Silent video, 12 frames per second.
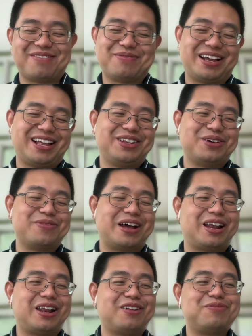I know
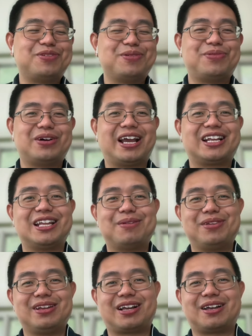a lot of people,
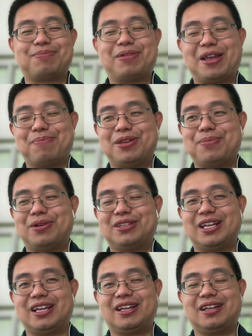academic people,
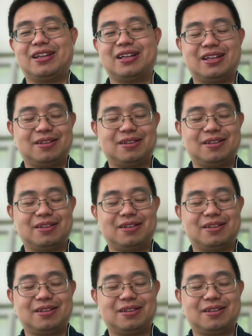they